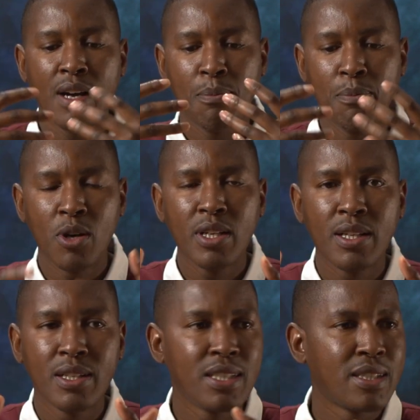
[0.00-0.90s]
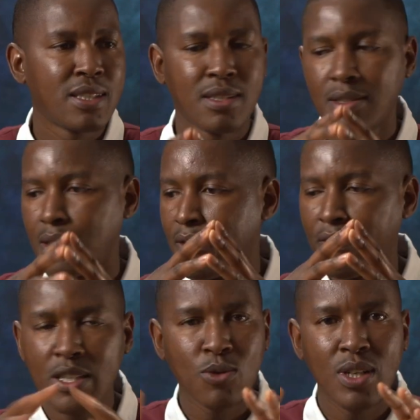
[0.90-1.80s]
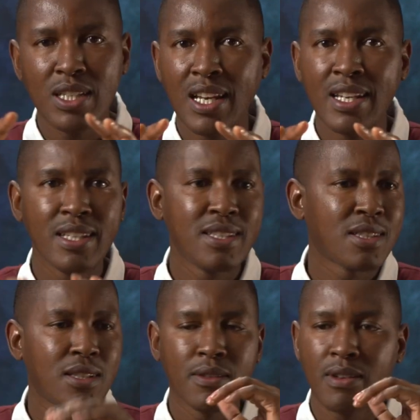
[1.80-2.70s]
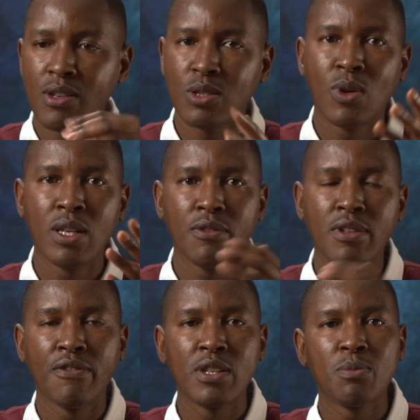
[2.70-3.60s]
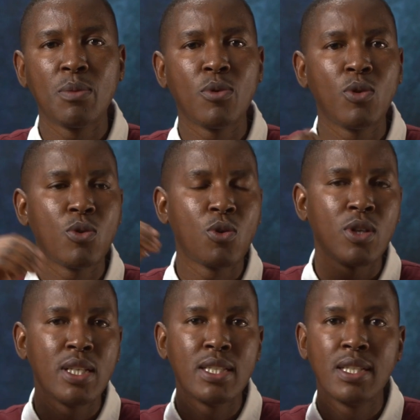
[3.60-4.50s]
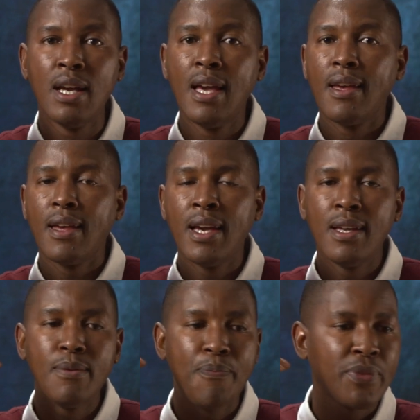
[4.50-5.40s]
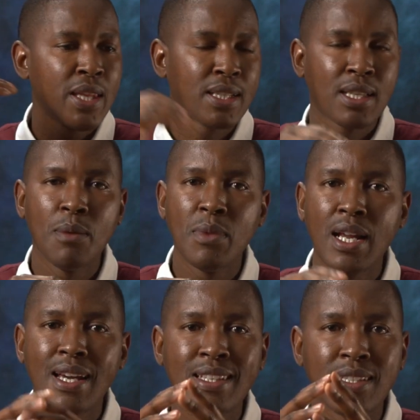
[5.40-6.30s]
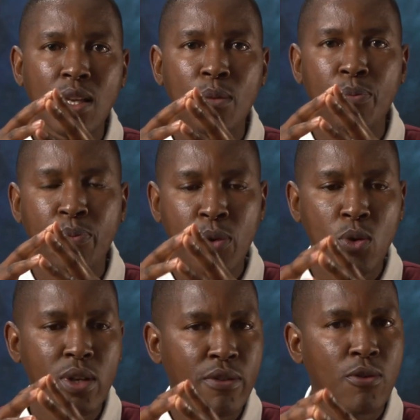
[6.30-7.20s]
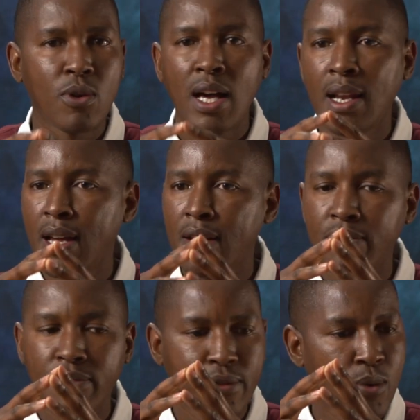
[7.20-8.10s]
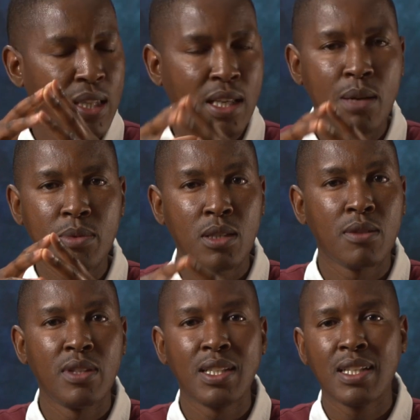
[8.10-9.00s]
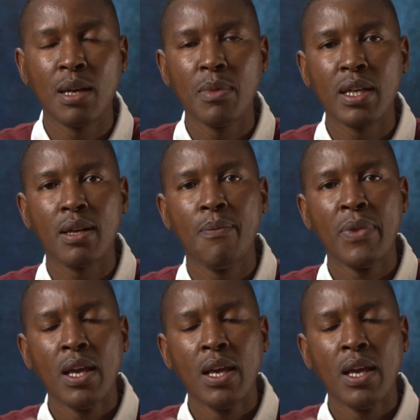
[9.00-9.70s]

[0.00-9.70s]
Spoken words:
I bought it first when it landed in South Africa. I was one of the first people who got it, and that camera is beautiful. I love what comes out of that camera.